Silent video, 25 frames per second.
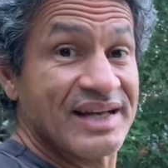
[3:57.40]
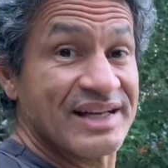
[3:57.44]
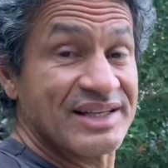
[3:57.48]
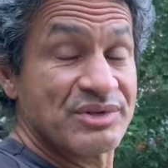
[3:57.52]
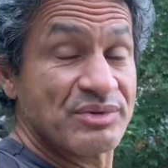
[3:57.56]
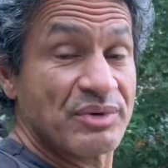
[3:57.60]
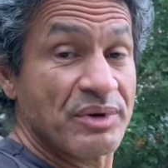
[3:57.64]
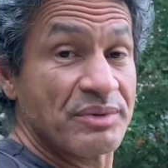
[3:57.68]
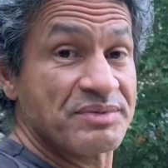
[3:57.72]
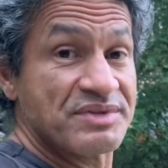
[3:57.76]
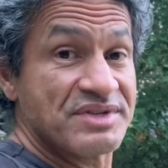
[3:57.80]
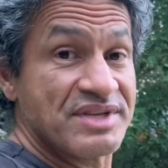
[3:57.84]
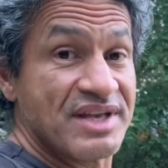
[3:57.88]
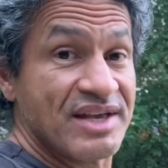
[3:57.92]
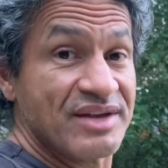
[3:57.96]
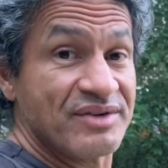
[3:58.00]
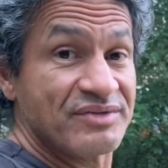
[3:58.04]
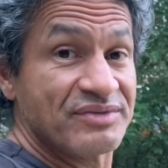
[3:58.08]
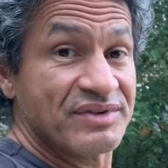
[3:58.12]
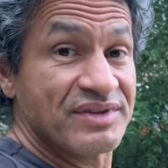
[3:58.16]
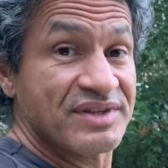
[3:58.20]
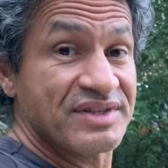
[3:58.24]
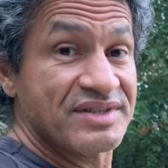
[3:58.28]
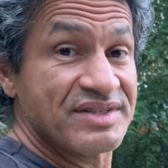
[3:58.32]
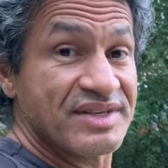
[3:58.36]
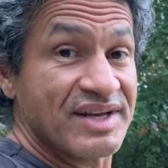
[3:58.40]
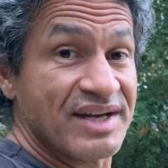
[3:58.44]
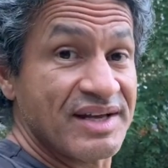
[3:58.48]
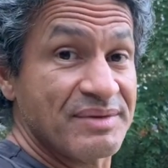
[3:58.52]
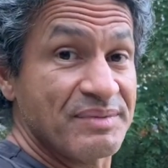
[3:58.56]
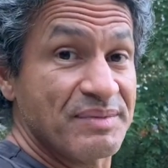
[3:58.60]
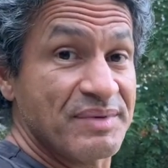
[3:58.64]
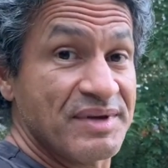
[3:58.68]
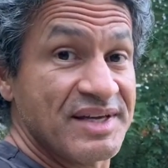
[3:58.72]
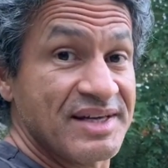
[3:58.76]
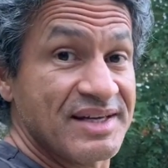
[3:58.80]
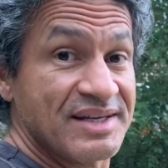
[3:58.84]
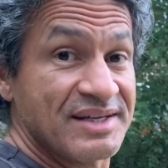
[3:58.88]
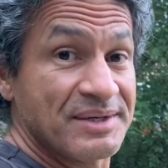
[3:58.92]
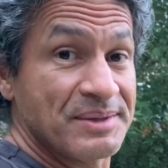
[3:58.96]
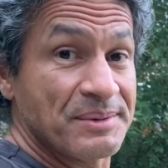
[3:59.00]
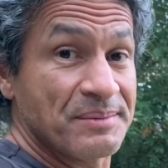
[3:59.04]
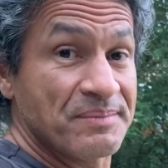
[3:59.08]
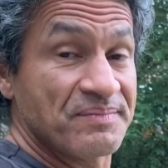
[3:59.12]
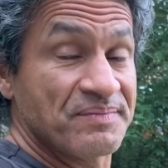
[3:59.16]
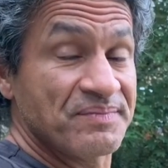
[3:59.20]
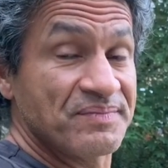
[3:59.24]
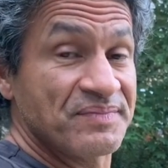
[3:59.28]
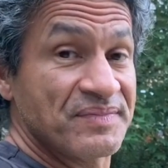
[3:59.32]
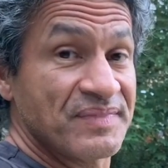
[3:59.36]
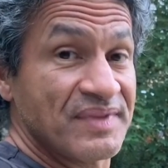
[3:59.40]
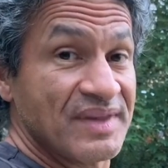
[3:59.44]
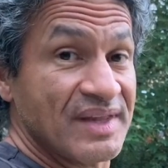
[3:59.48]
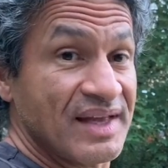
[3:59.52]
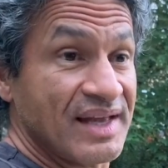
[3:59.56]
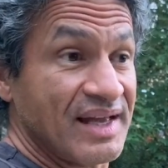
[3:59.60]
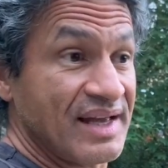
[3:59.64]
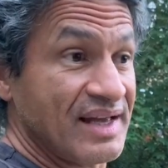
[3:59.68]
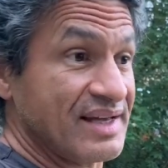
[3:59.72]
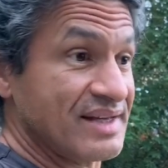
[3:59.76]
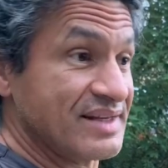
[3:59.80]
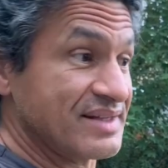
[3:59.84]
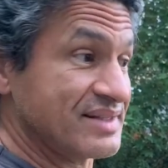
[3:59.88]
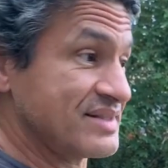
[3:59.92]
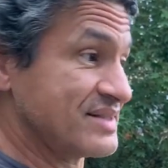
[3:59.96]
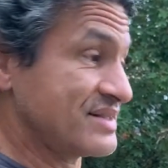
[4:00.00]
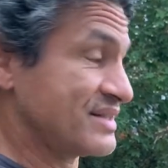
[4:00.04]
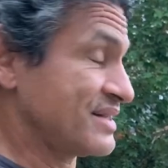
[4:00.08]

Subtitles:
where I'm staying for the time being. And